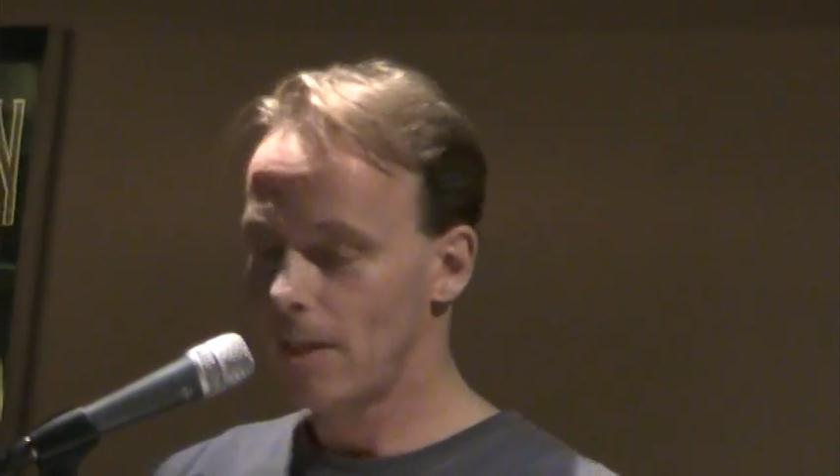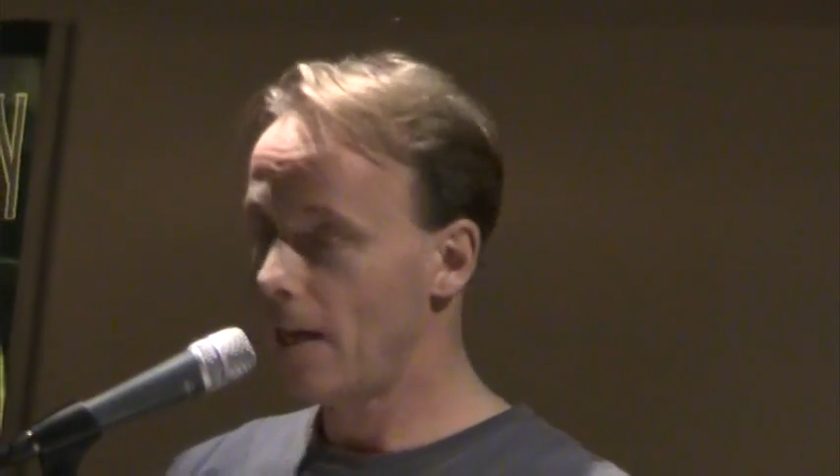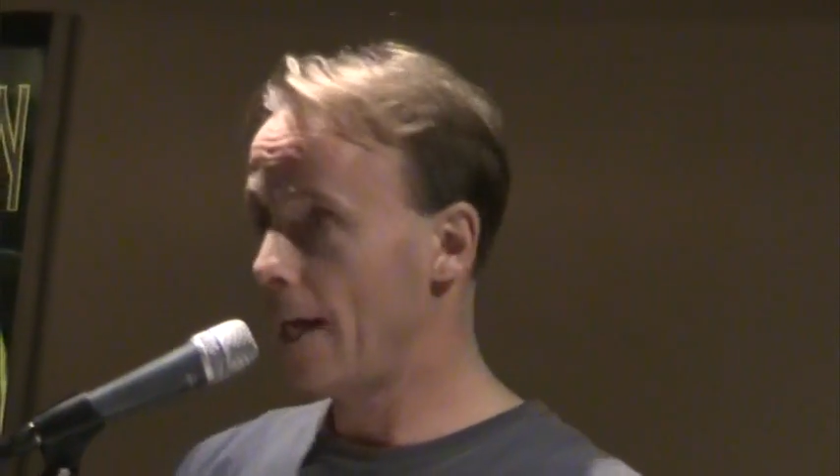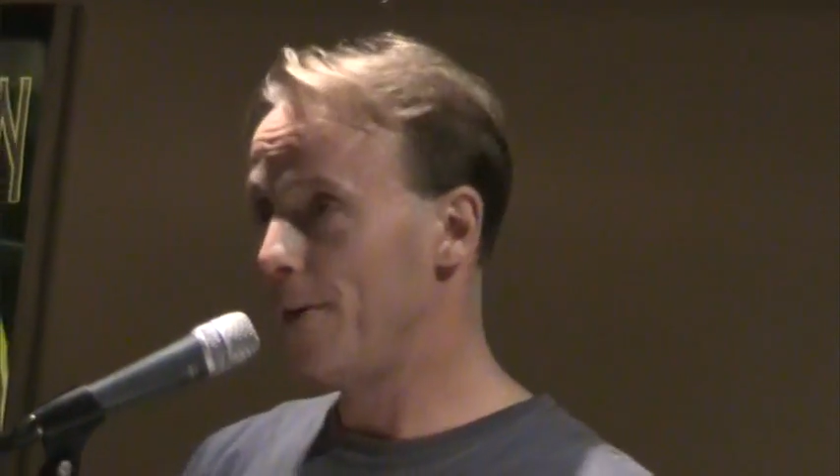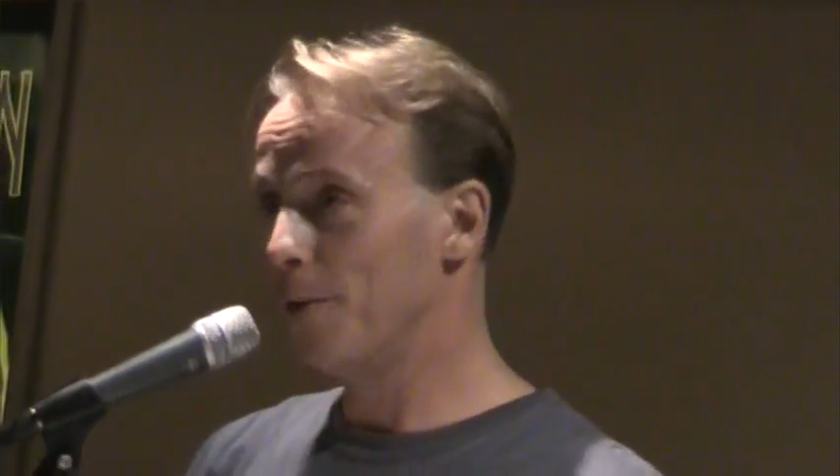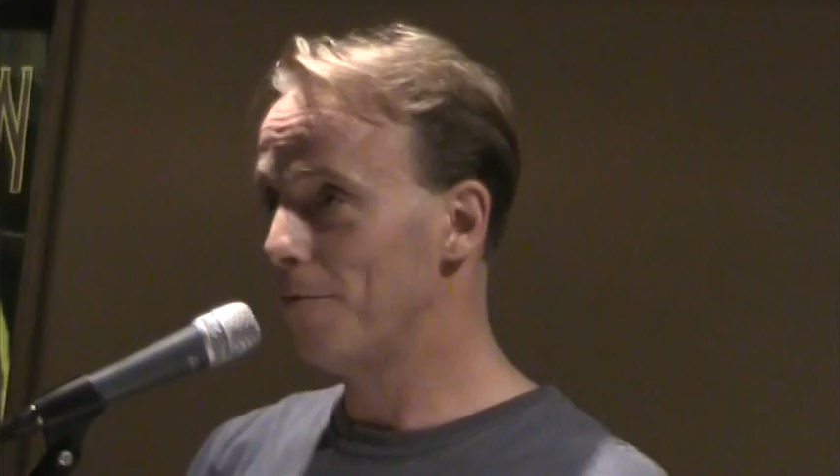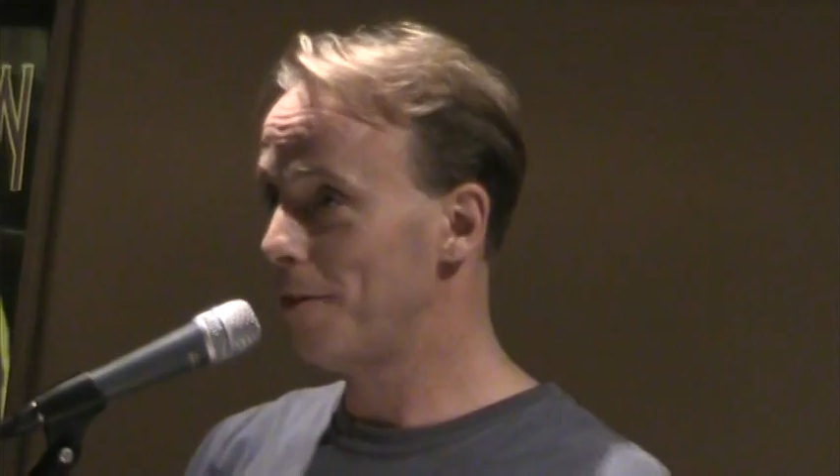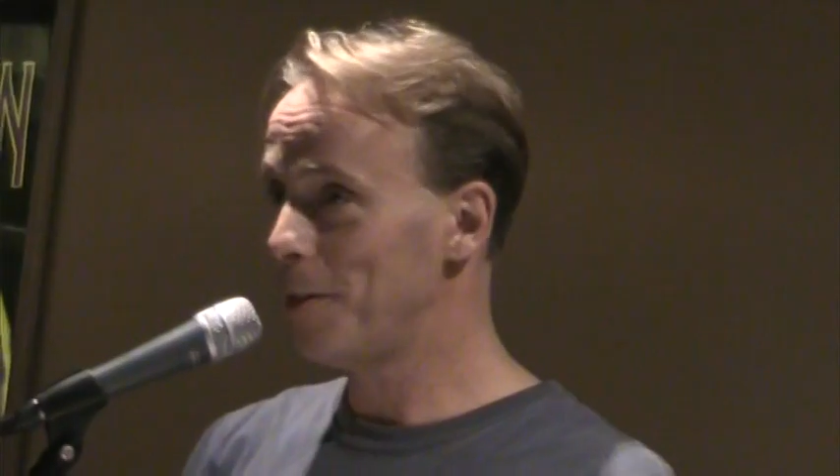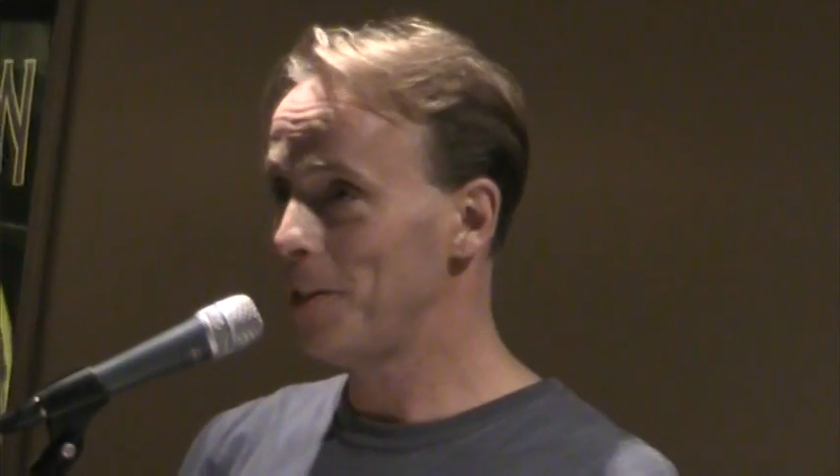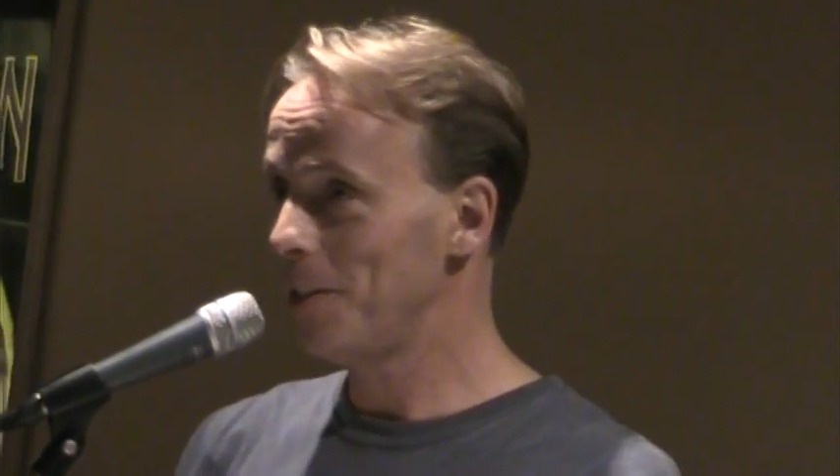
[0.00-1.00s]
I know
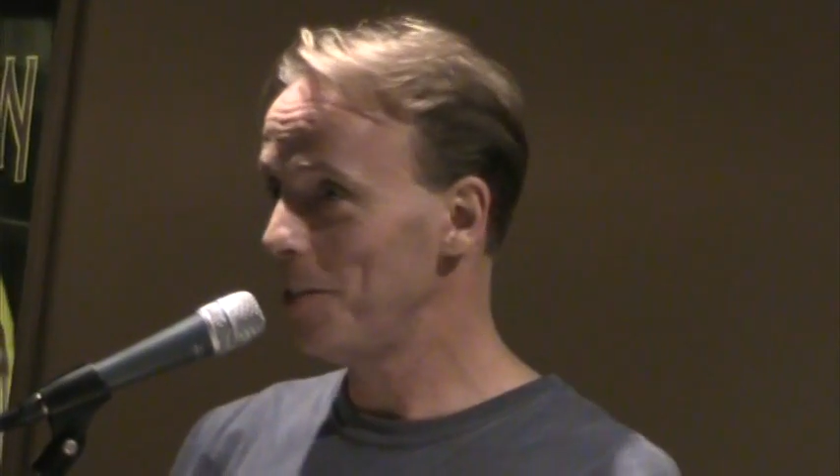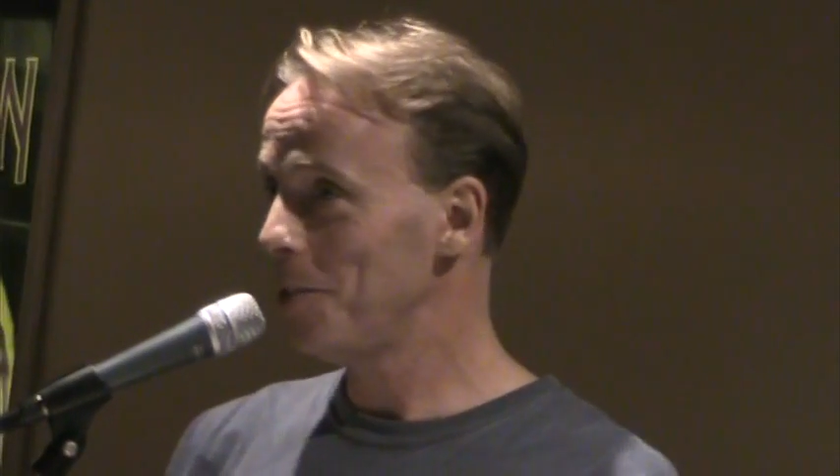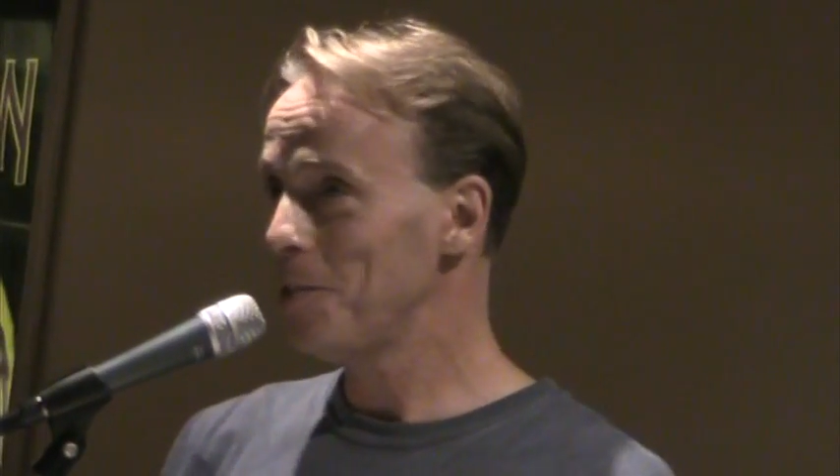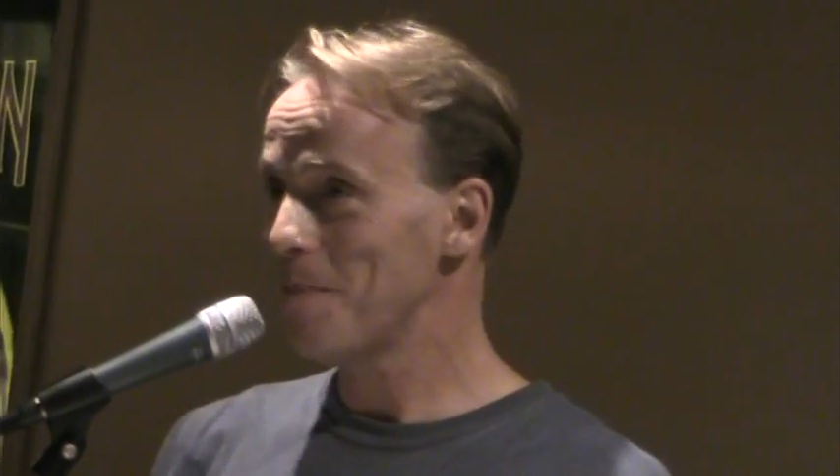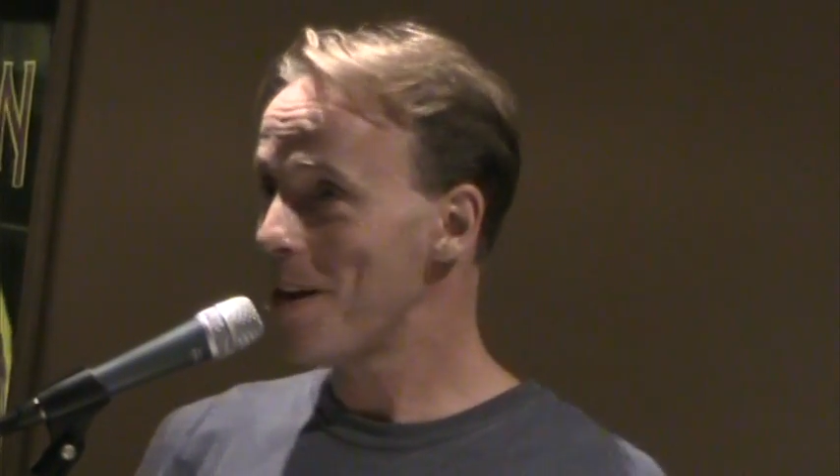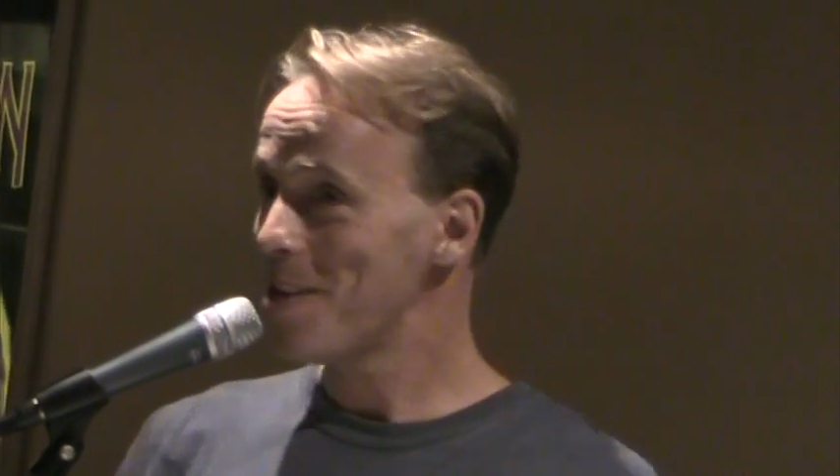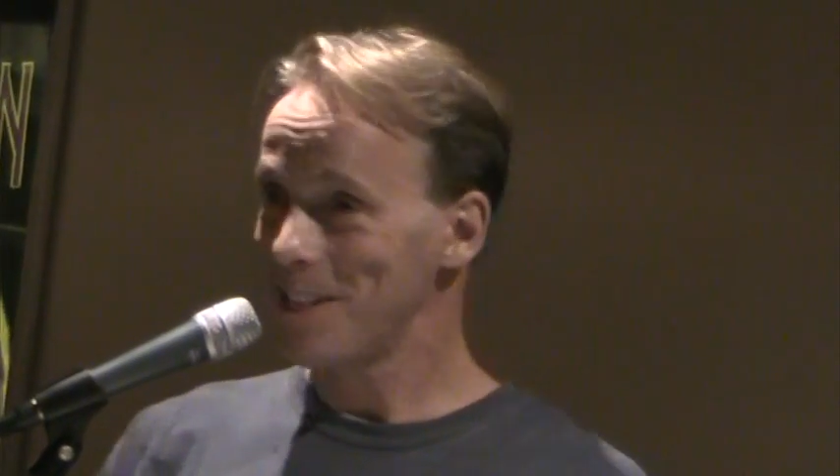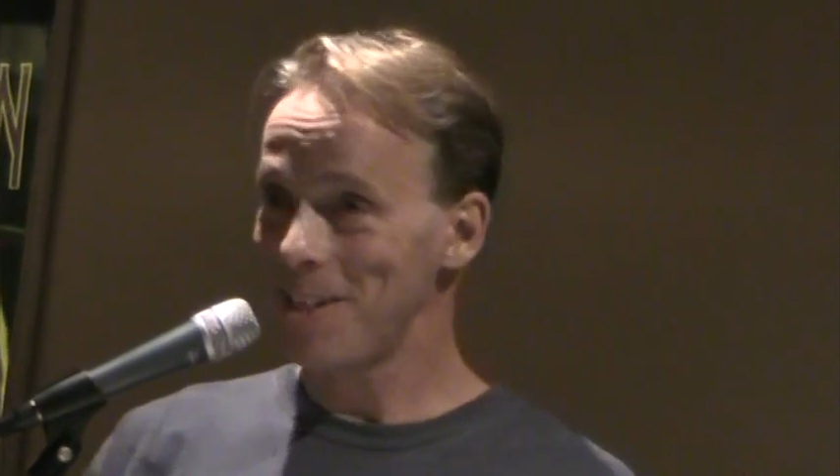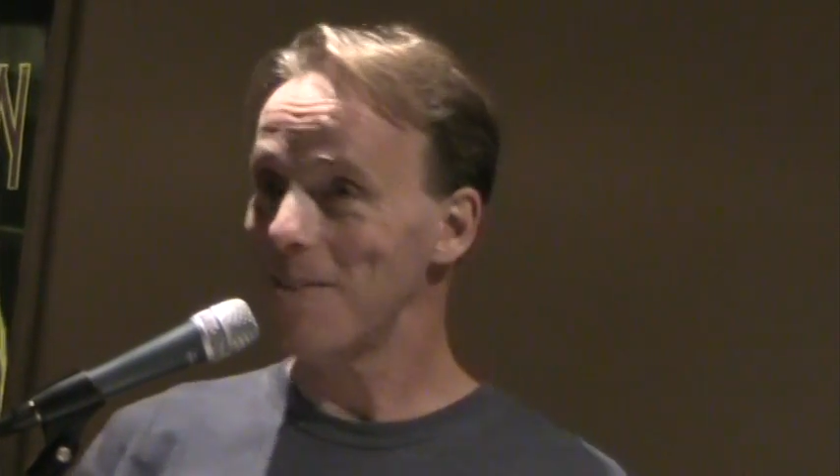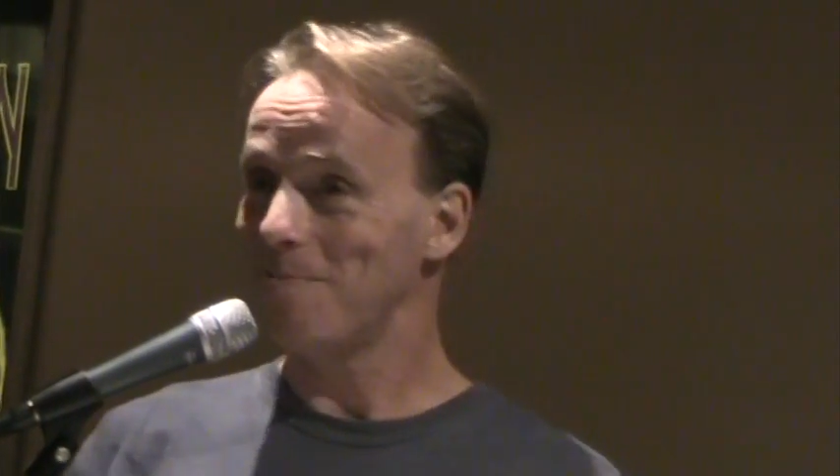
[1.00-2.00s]
very little about
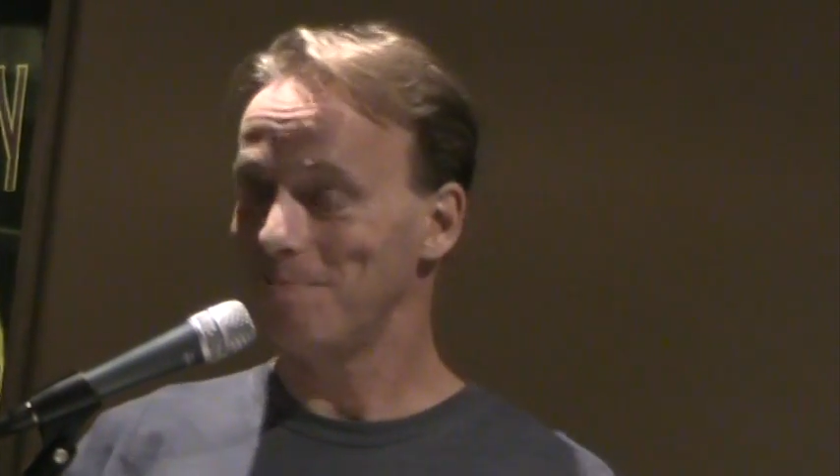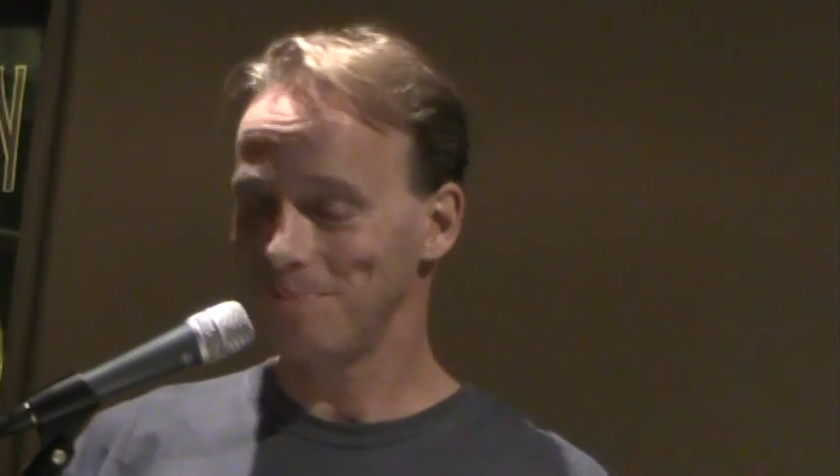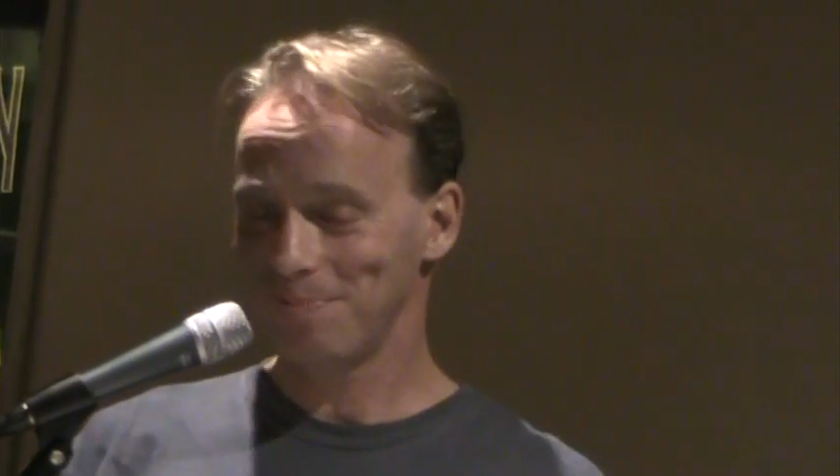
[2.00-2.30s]
him,